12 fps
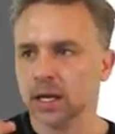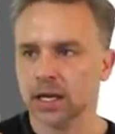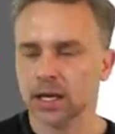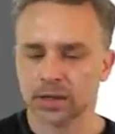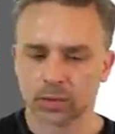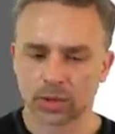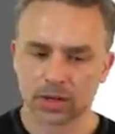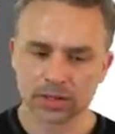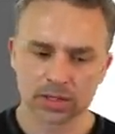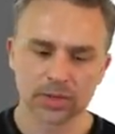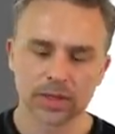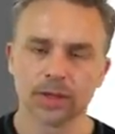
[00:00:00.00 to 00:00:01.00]
we're
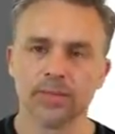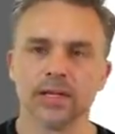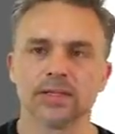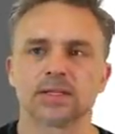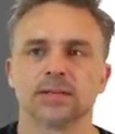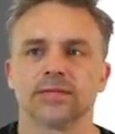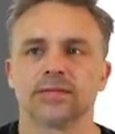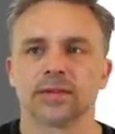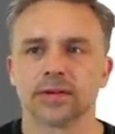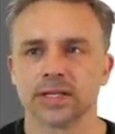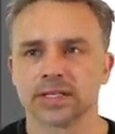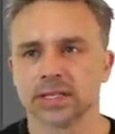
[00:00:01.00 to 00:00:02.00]
also in the midst of
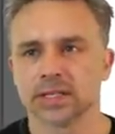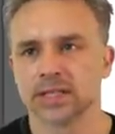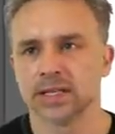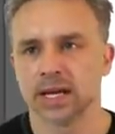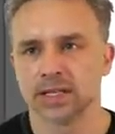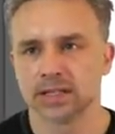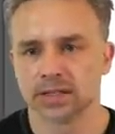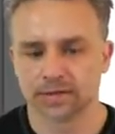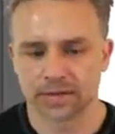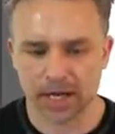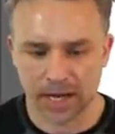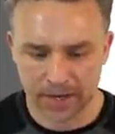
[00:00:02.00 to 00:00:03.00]
36 days of
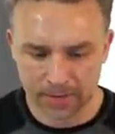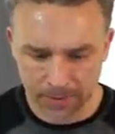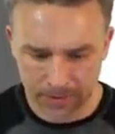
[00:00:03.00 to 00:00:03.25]
type.